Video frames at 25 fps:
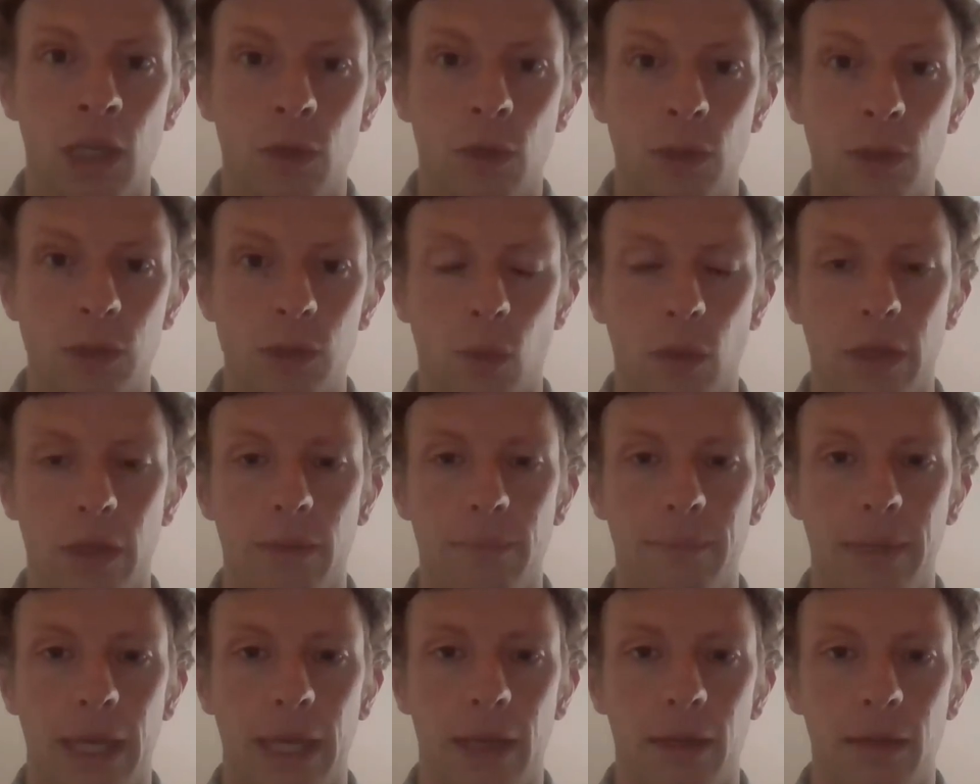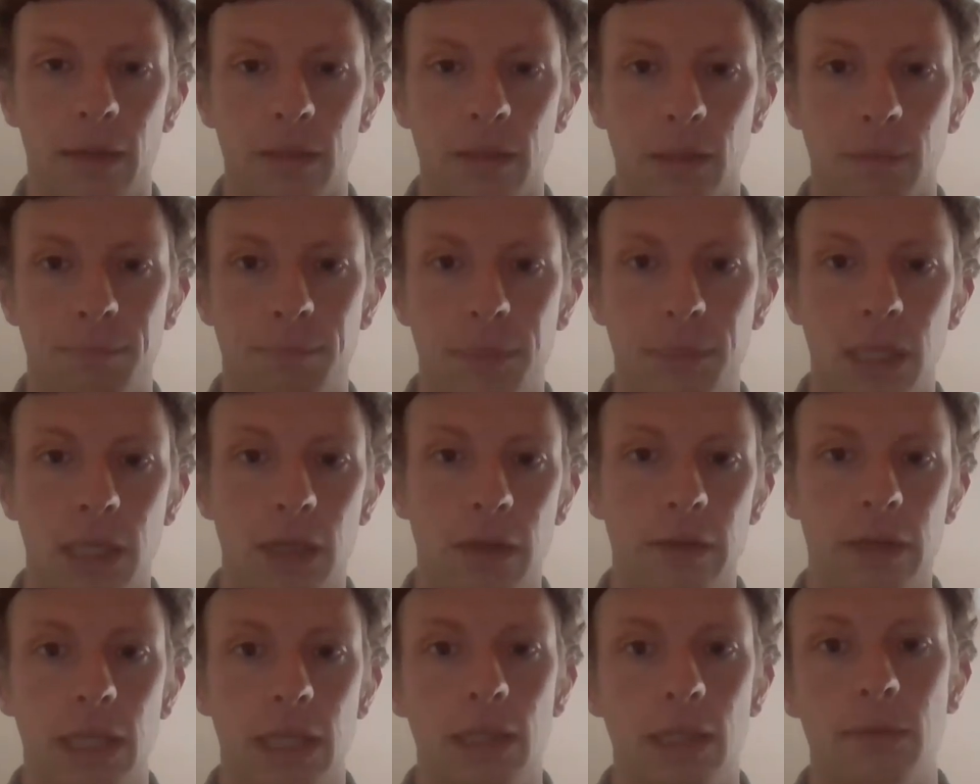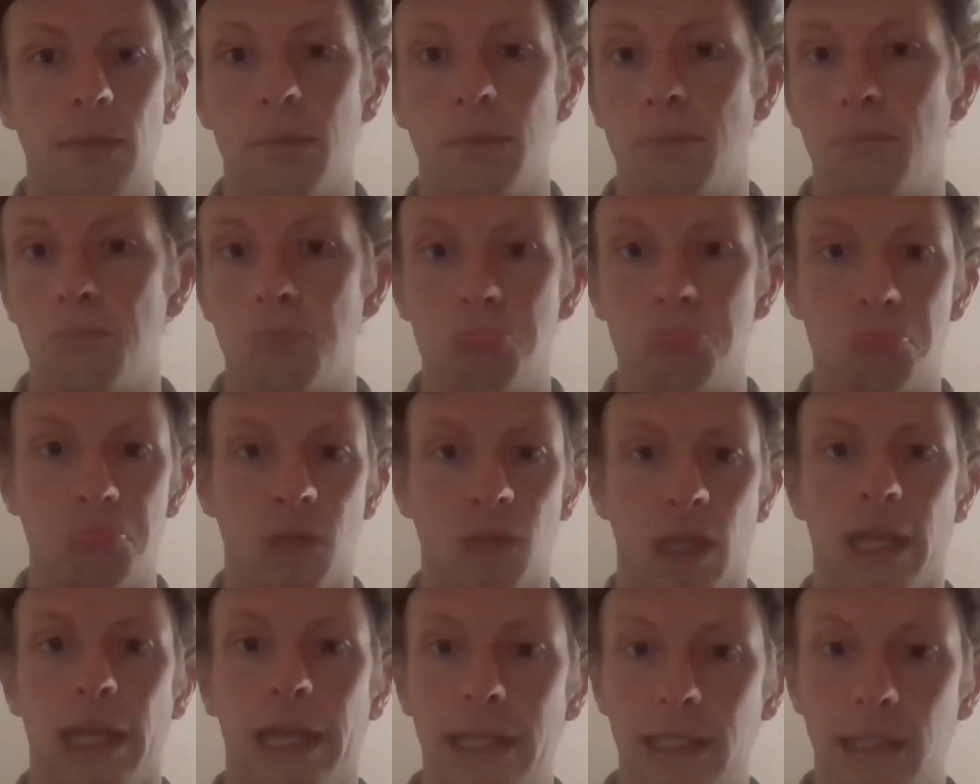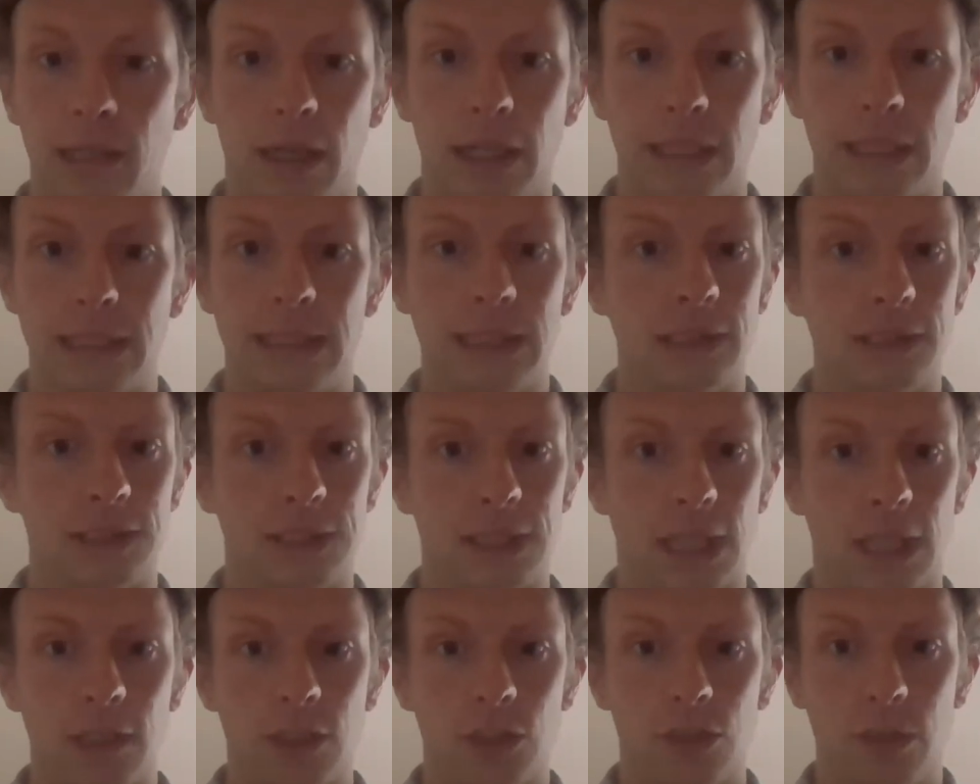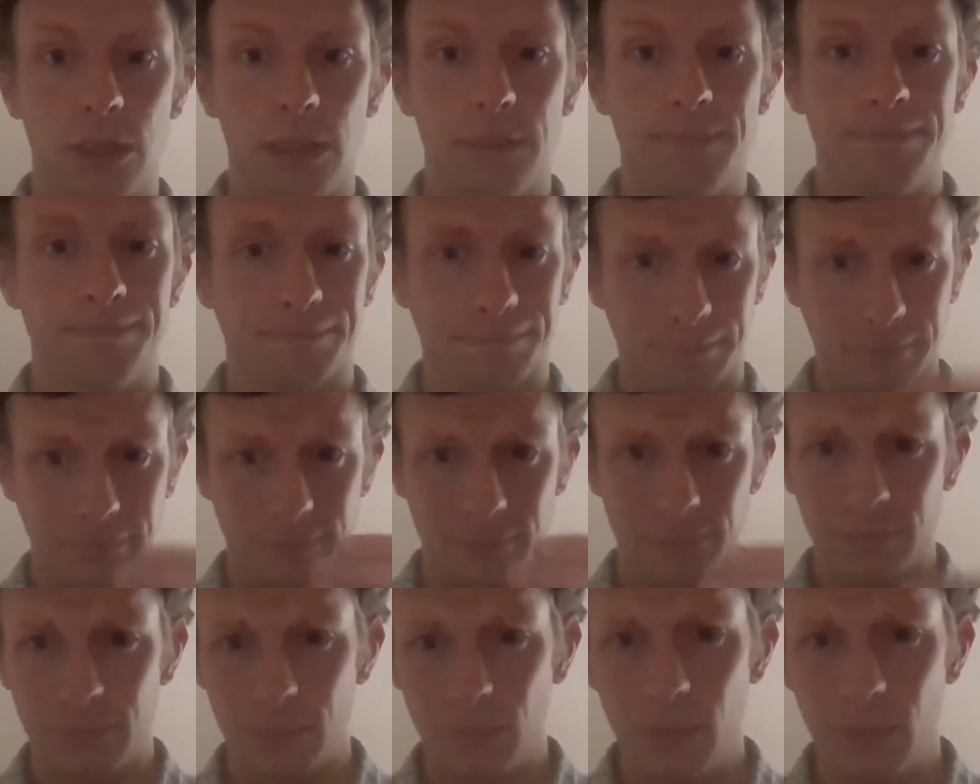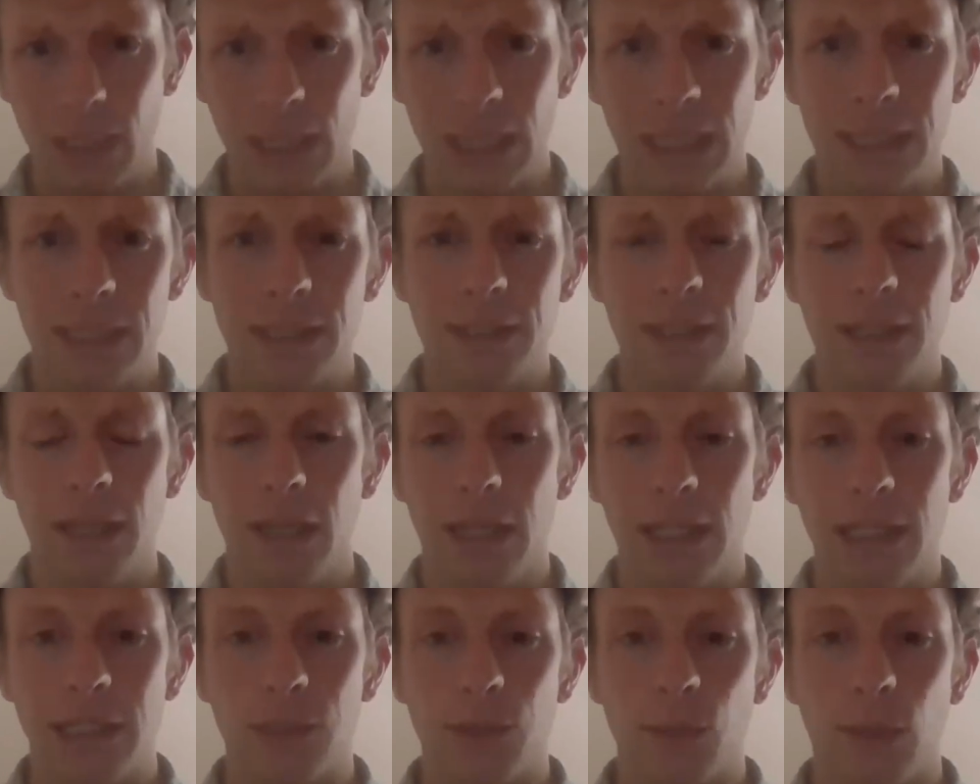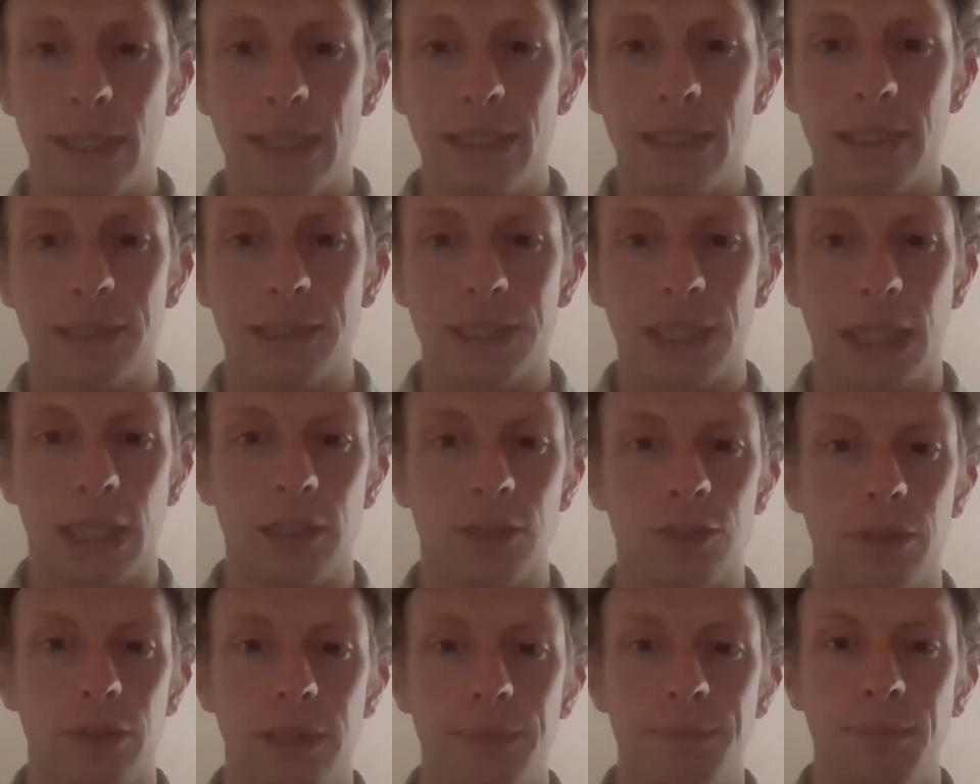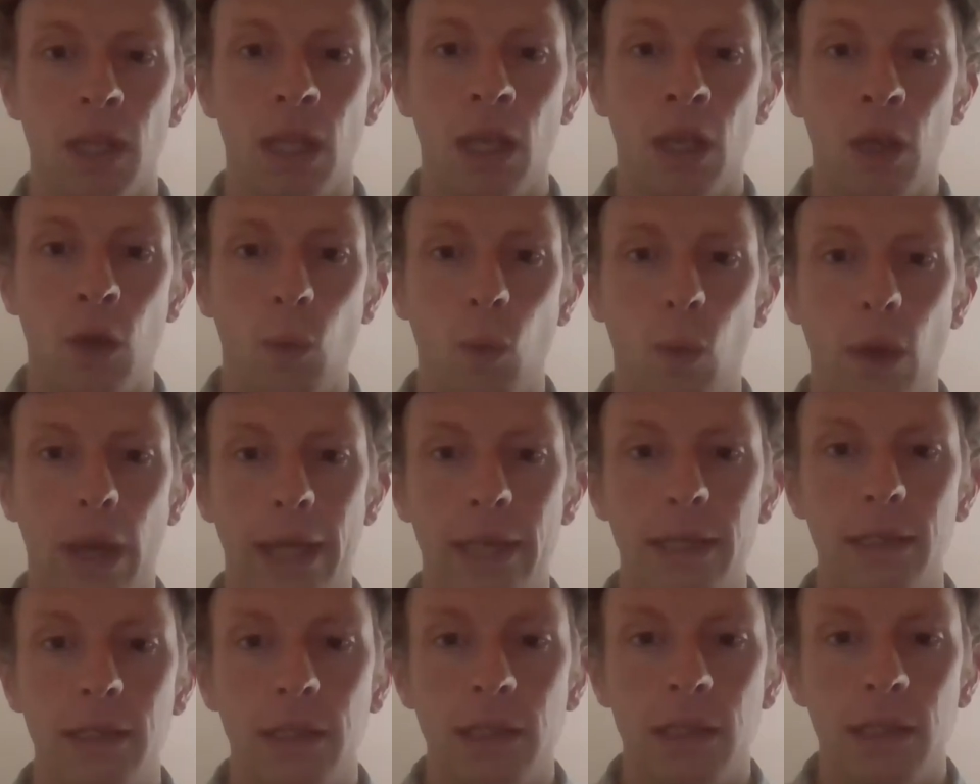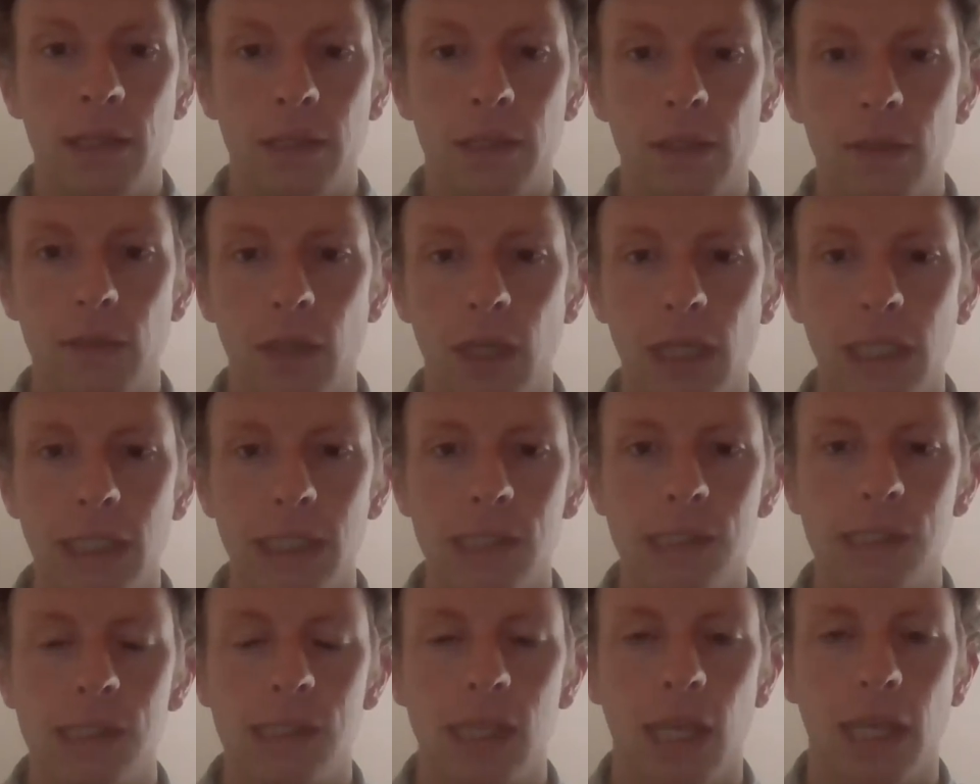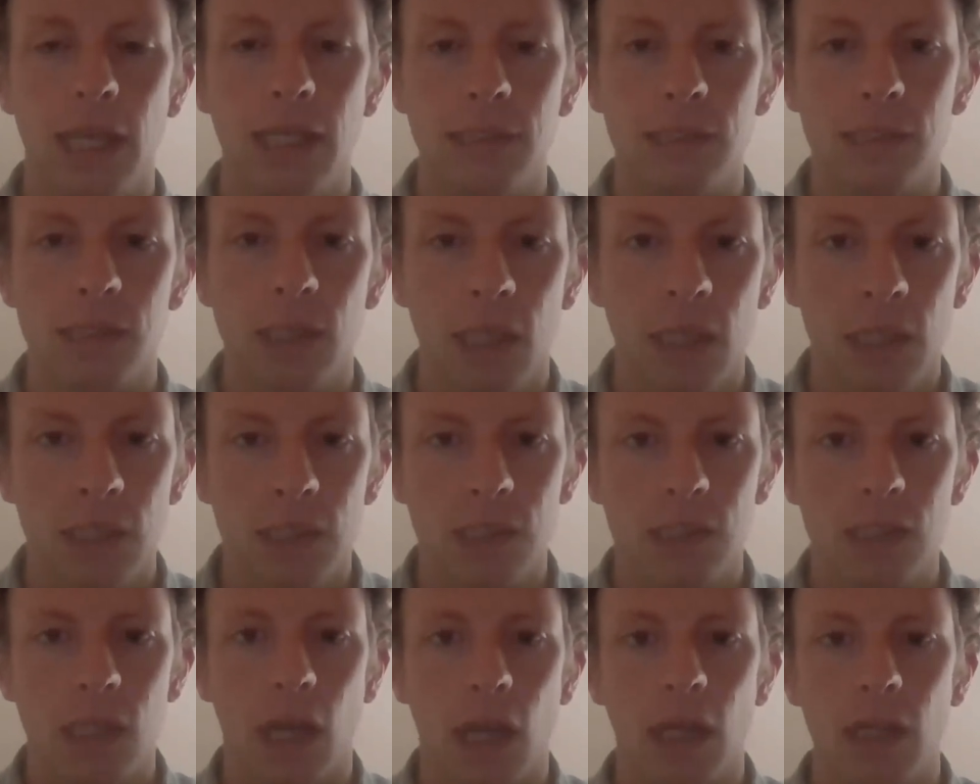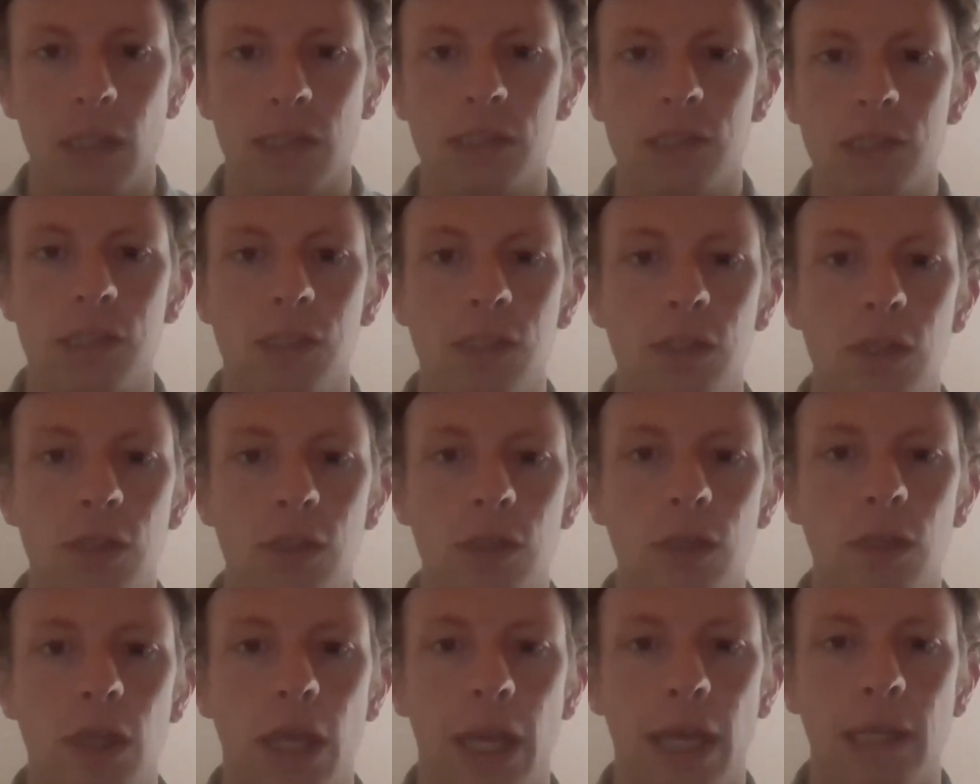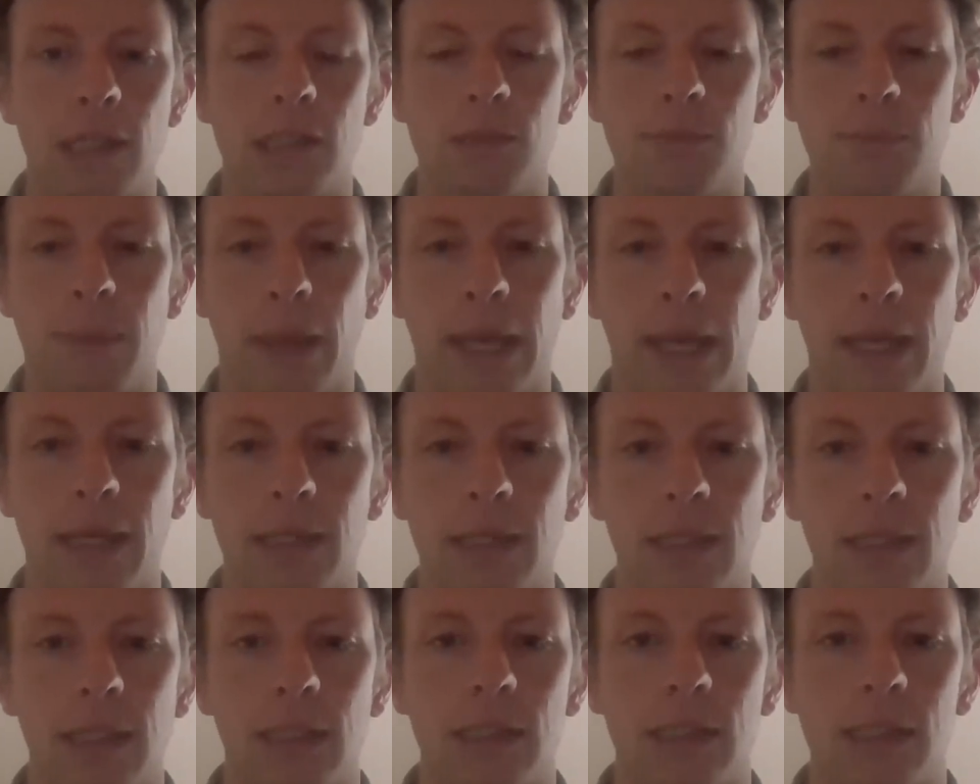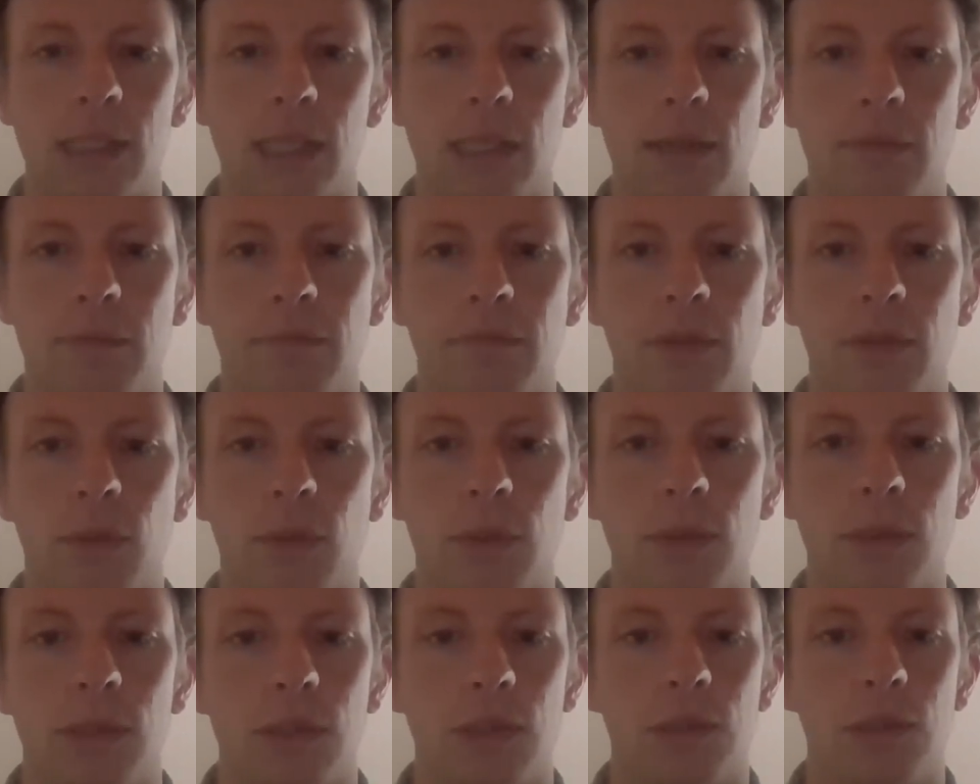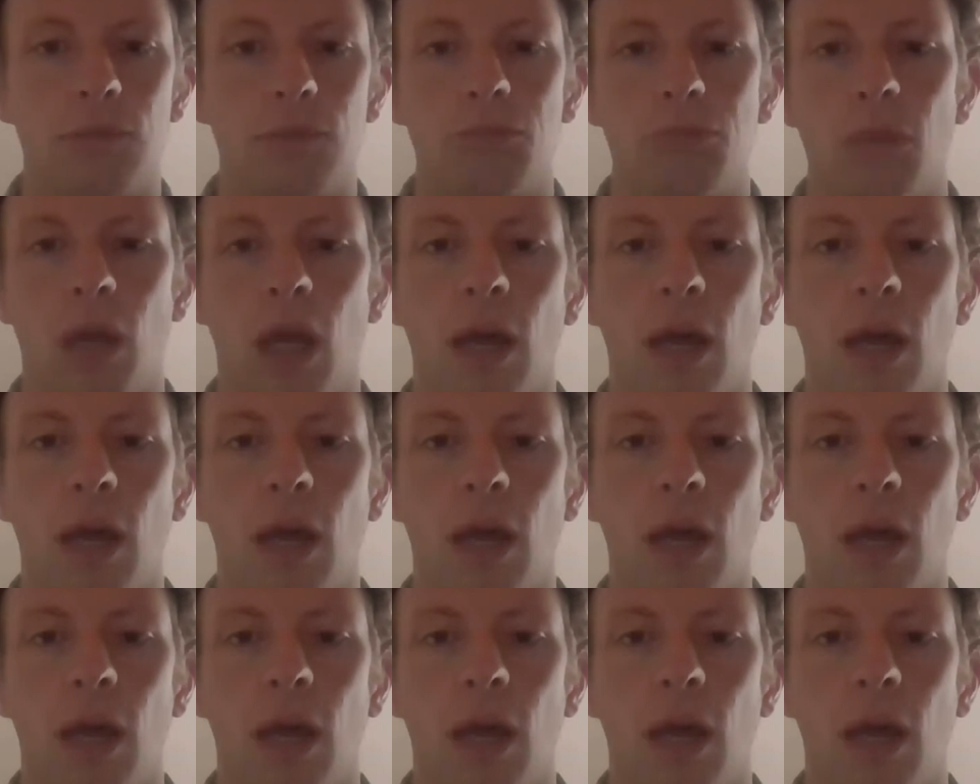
We're talking about the period in the late 19th century into the early 20th century when the United States starts to expand its influence.